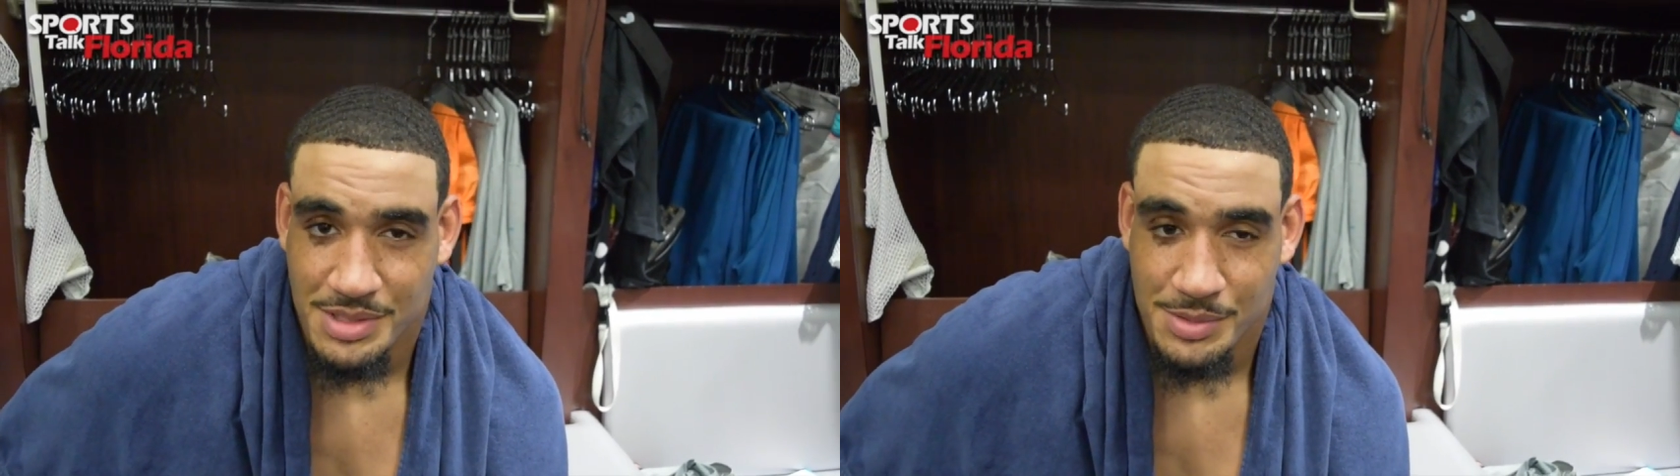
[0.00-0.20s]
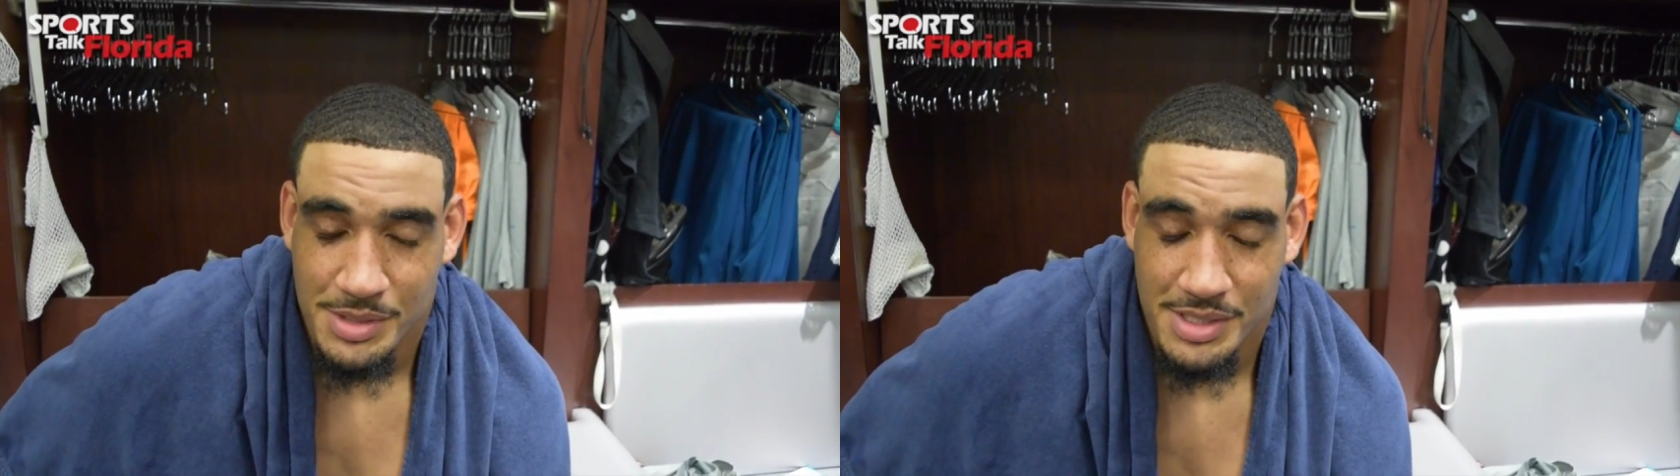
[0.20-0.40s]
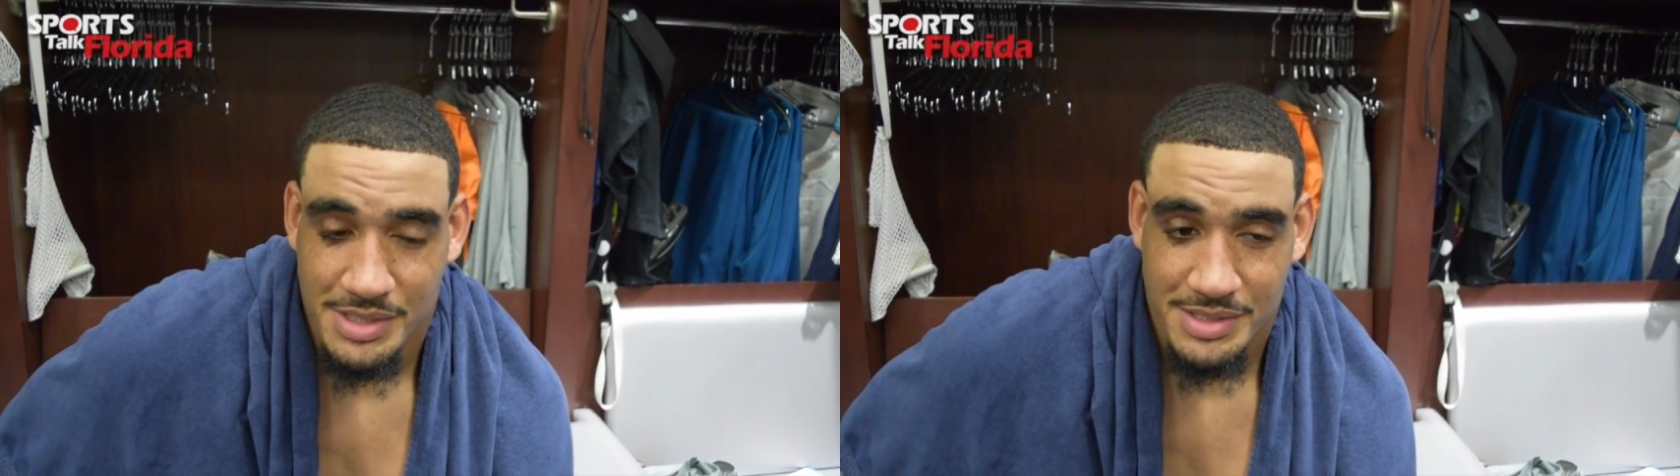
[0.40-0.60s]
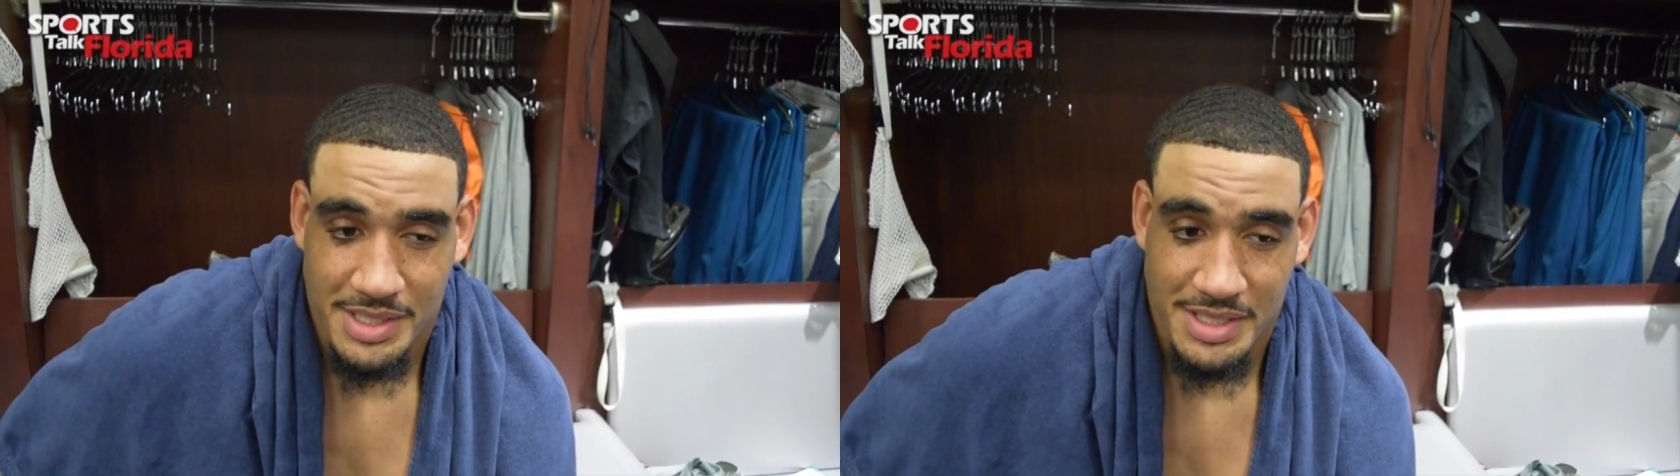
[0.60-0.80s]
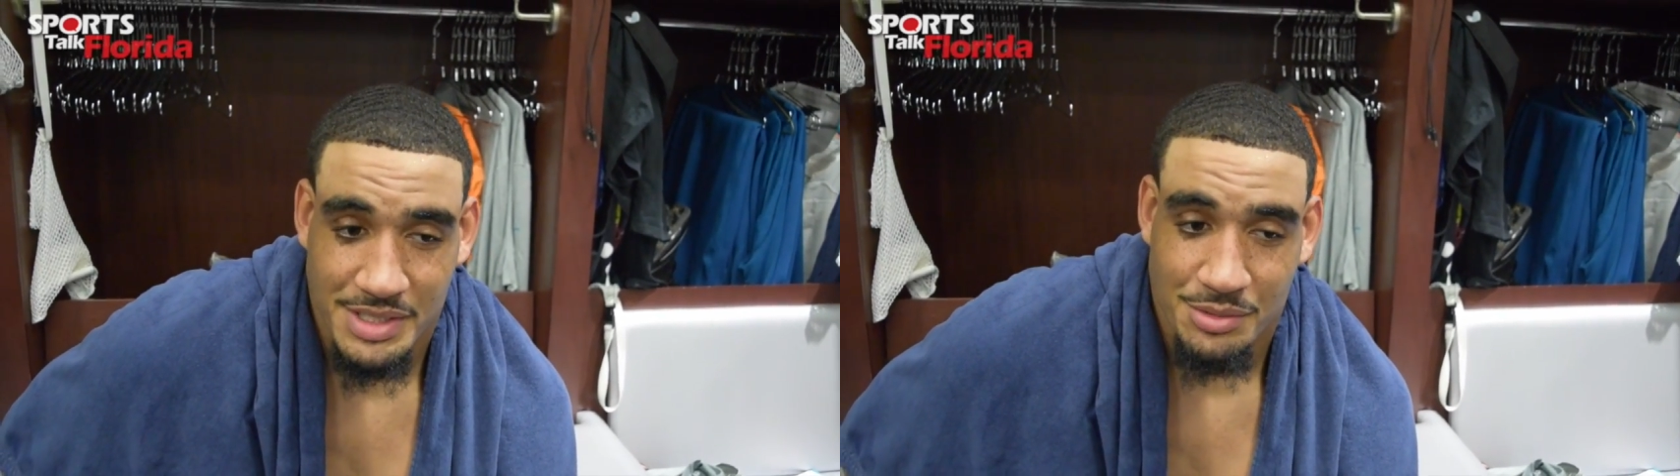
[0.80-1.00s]
when you
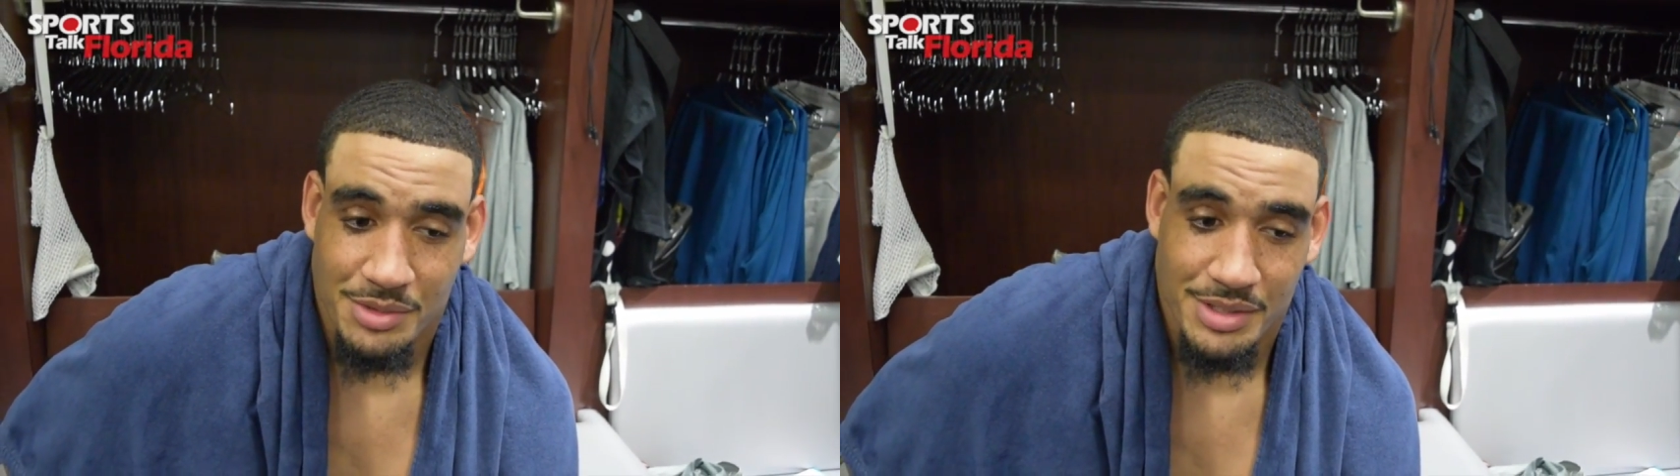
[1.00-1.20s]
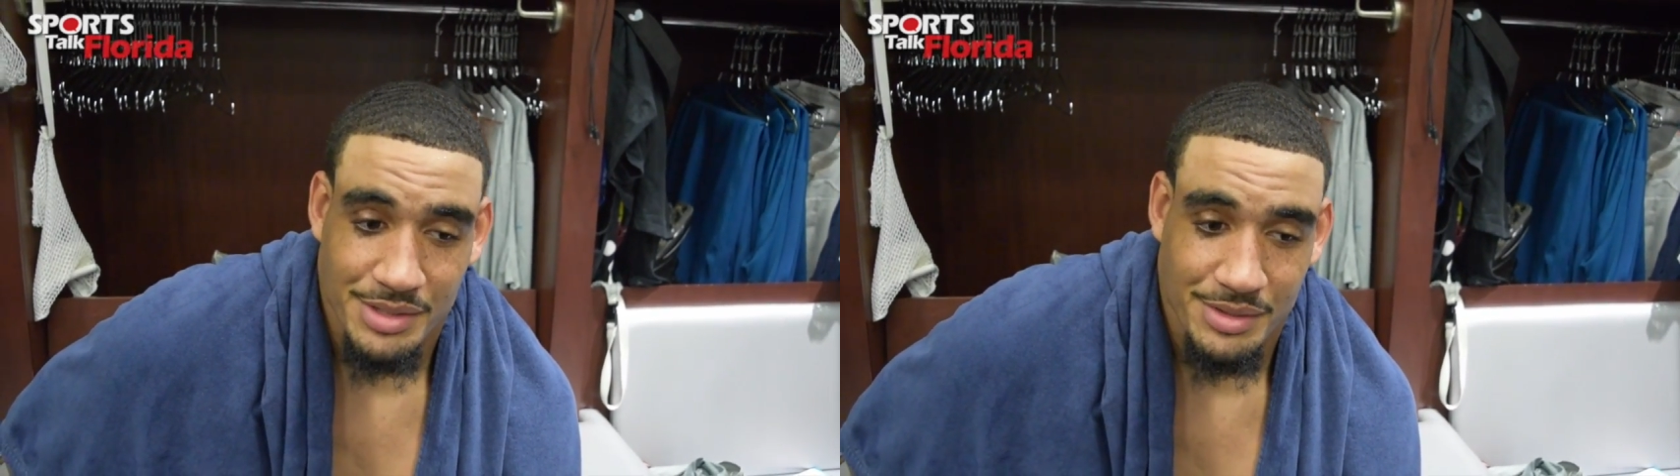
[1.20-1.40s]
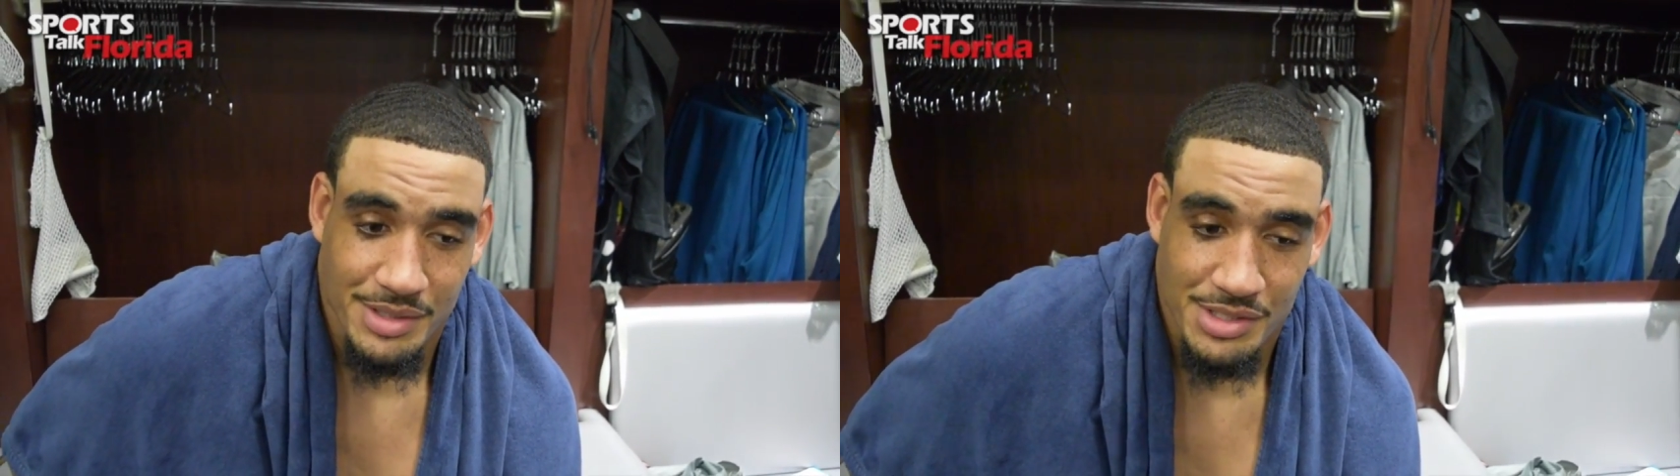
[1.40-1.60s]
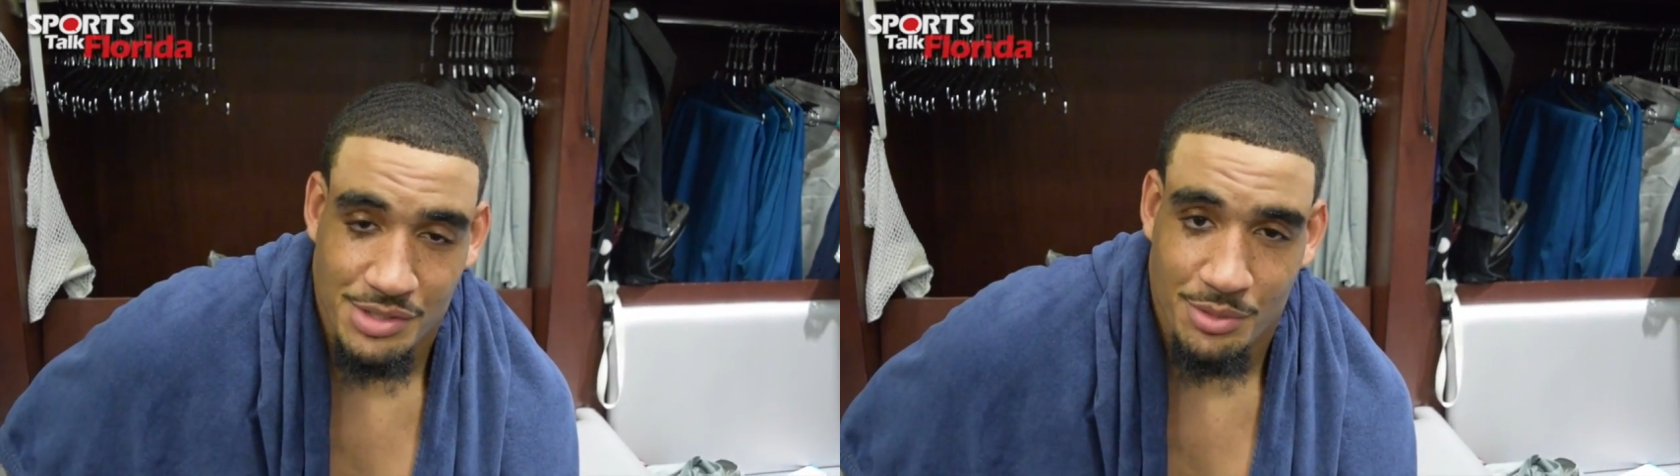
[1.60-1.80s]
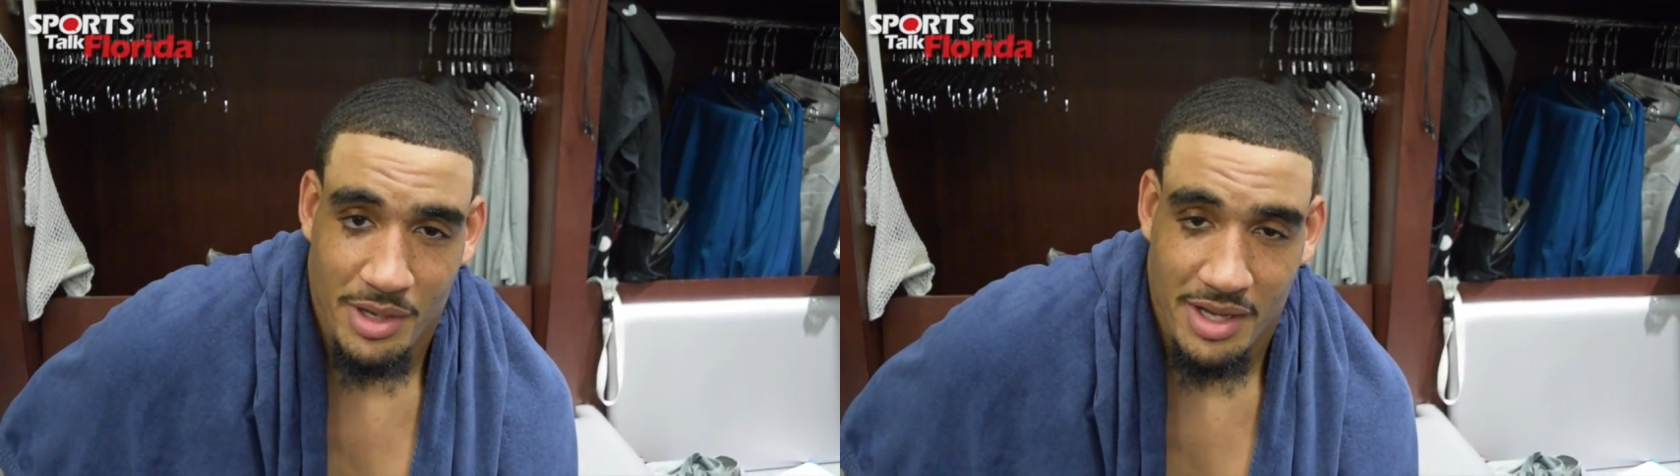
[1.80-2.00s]
at that three, you're at
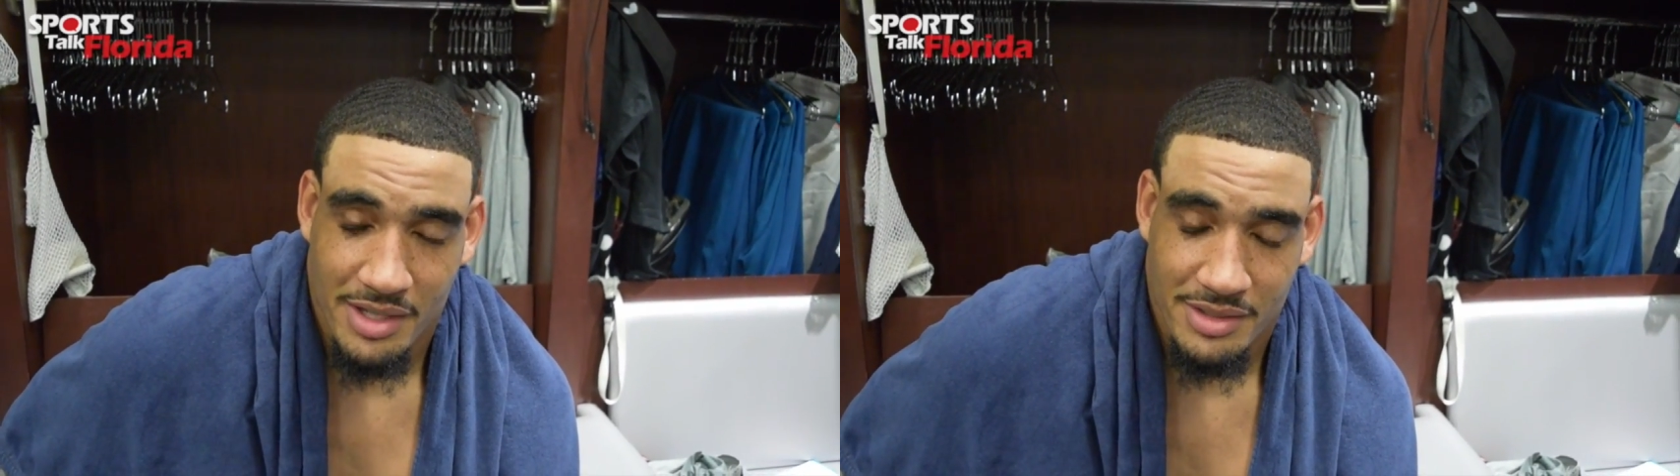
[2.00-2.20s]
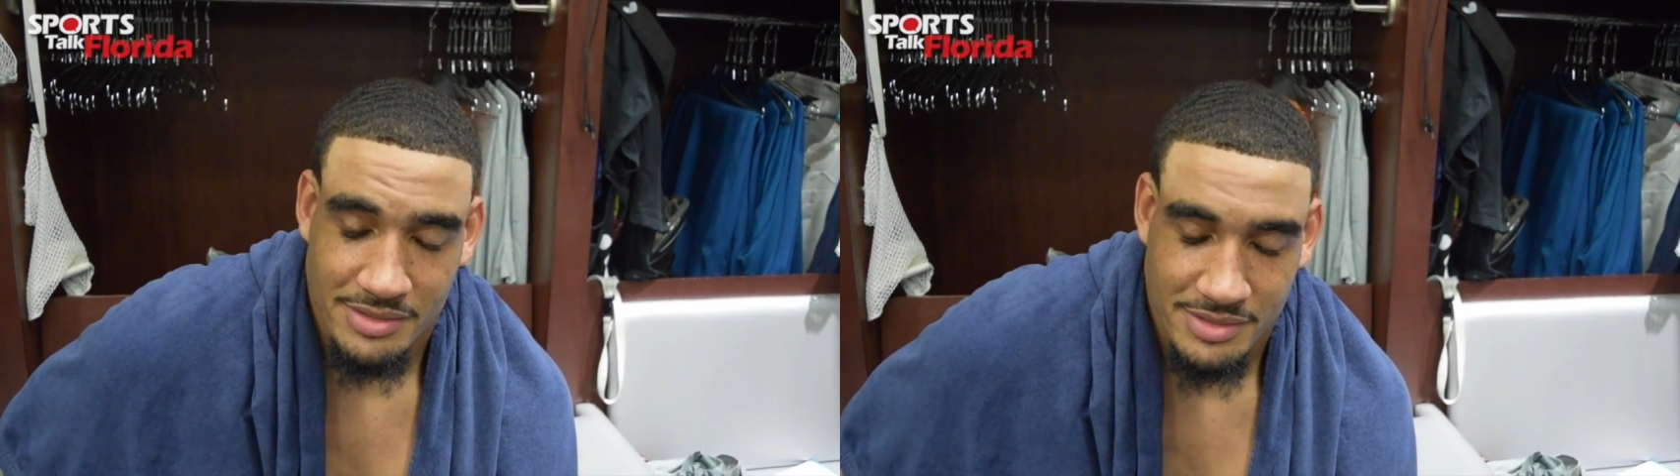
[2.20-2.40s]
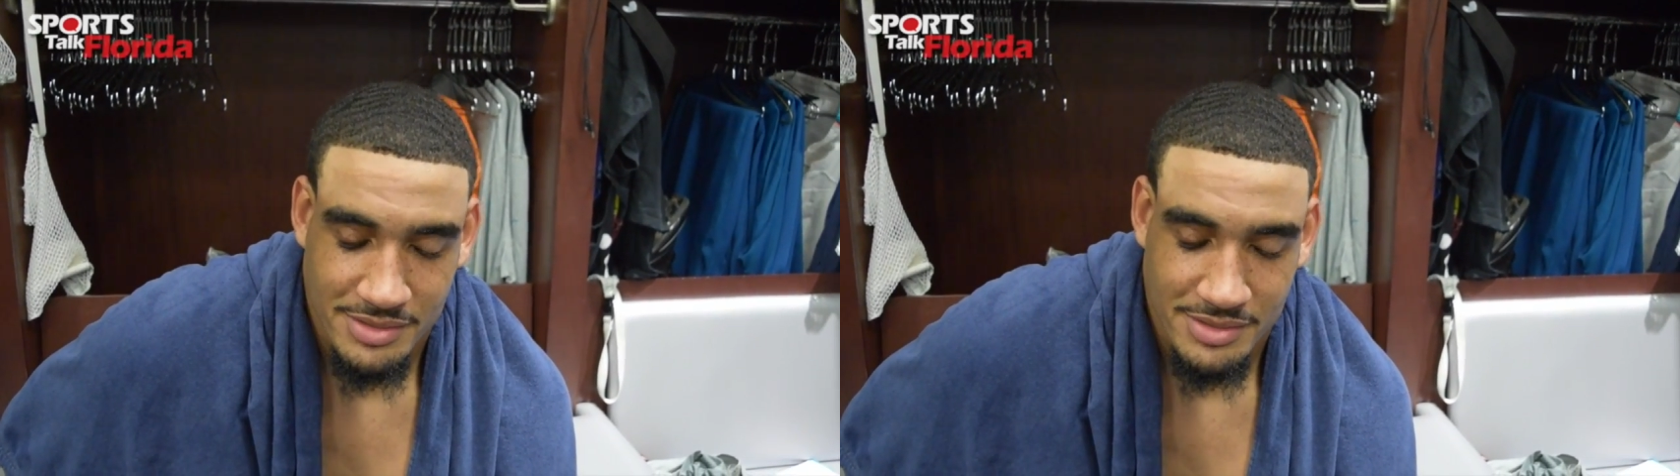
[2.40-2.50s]
two wide.